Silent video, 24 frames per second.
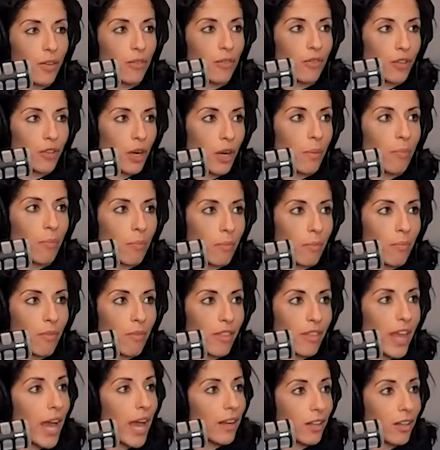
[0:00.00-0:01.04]
from
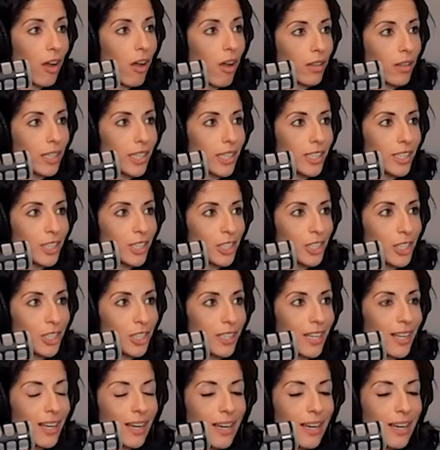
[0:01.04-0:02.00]
that knowledge.